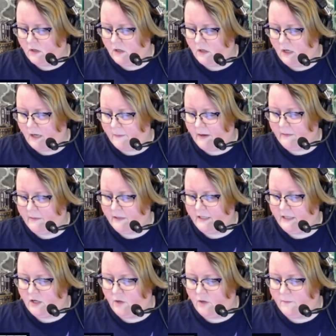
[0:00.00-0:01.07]
I probably need to
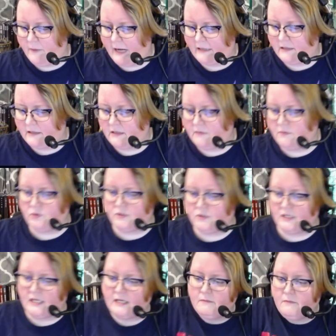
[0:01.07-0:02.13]
go back to the
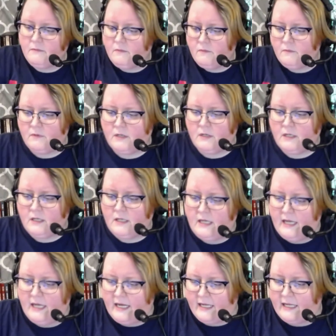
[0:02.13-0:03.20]
museum
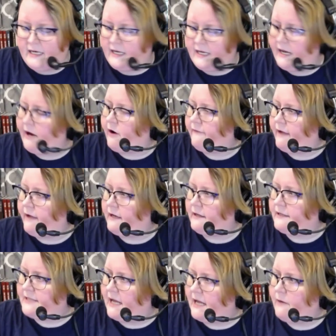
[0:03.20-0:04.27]
and get a caravan, because
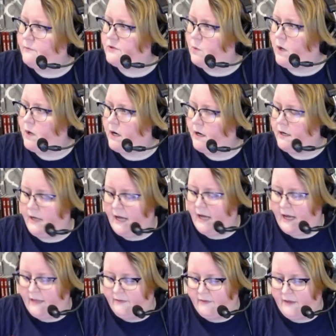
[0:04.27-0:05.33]
that was where it had
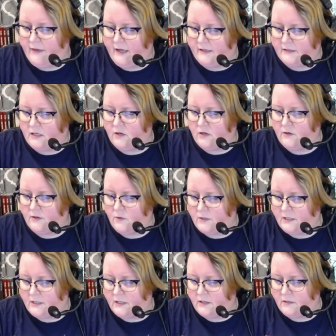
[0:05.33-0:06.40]
the things to go to the
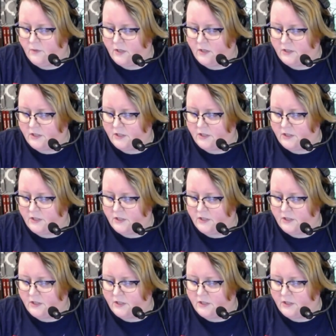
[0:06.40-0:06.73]
Quatara Depression.